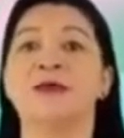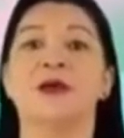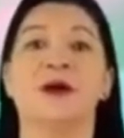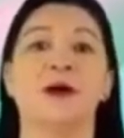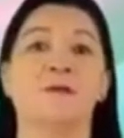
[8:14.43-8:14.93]

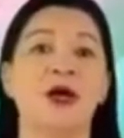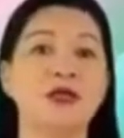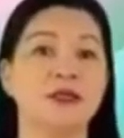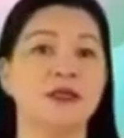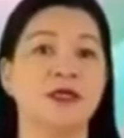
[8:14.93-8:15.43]
the
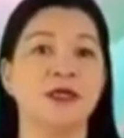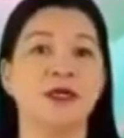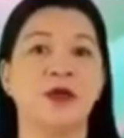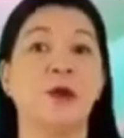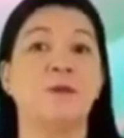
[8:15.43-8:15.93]

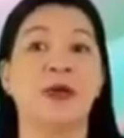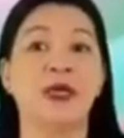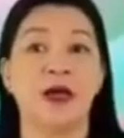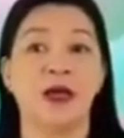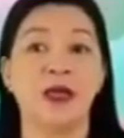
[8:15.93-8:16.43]
martyr of
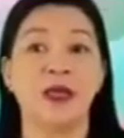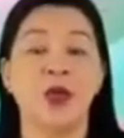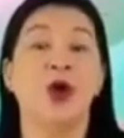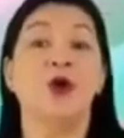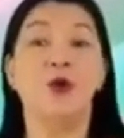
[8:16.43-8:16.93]
Panay,
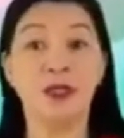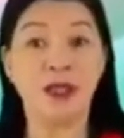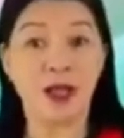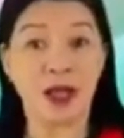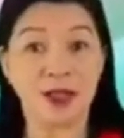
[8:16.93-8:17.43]
where
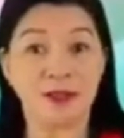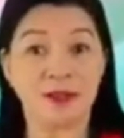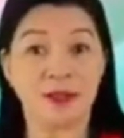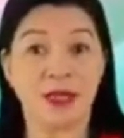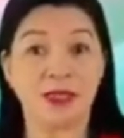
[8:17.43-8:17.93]
the
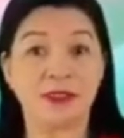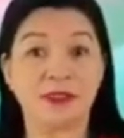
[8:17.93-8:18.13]
Aita